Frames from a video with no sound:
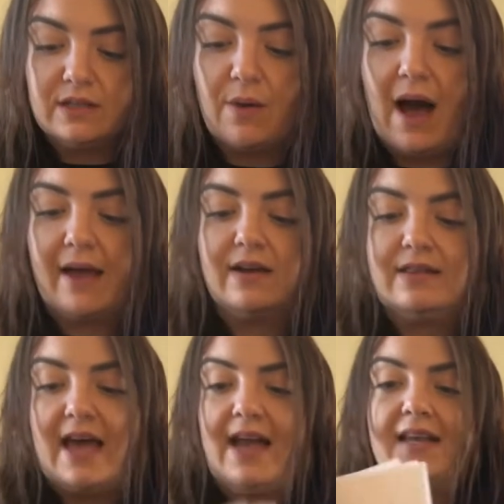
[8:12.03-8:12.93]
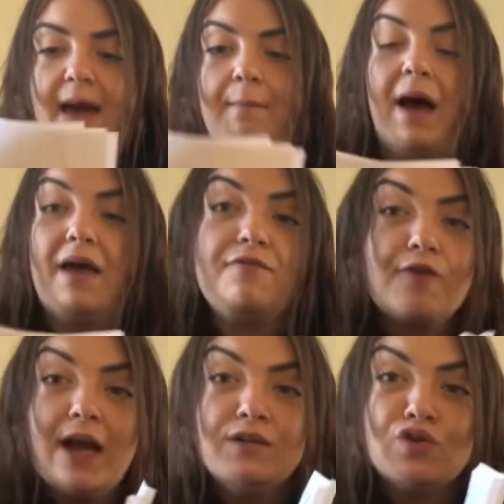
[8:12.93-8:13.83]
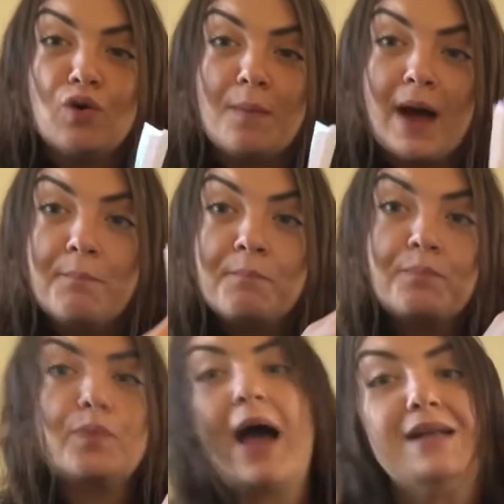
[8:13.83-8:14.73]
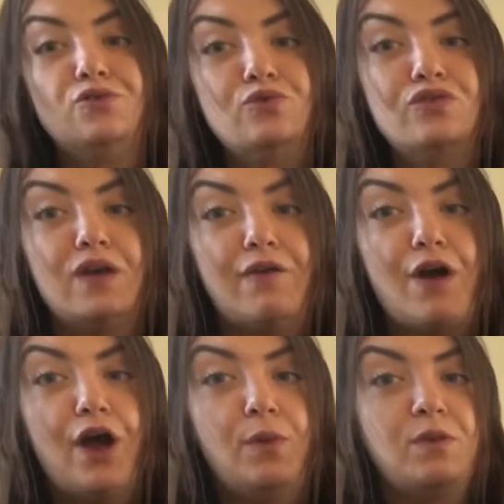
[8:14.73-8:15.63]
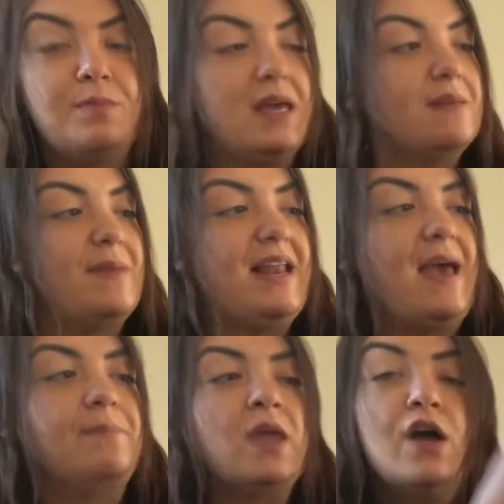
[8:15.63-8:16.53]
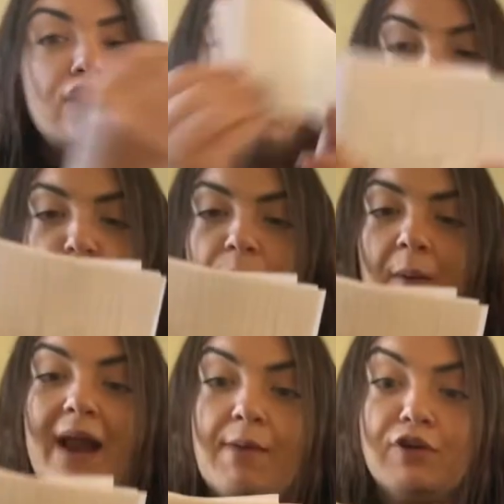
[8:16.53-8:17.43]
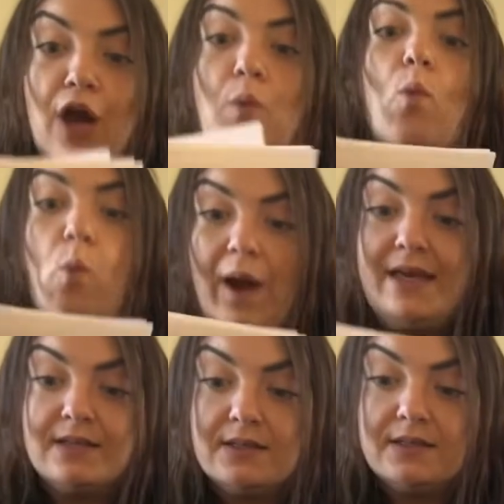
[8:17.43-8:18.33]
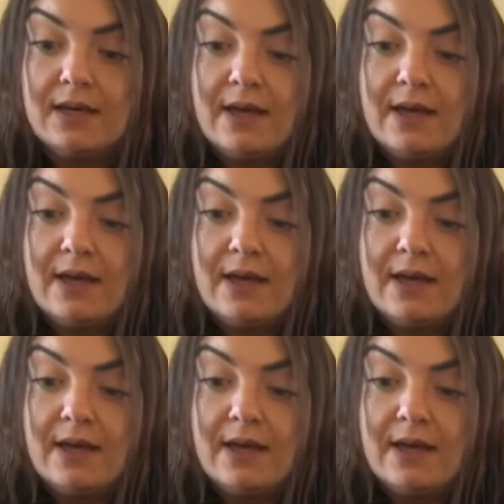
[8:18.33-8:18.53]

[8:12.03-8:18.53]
So I could then get my friend or my adults that are at home with me at the minute to hold them up, and I would go waste,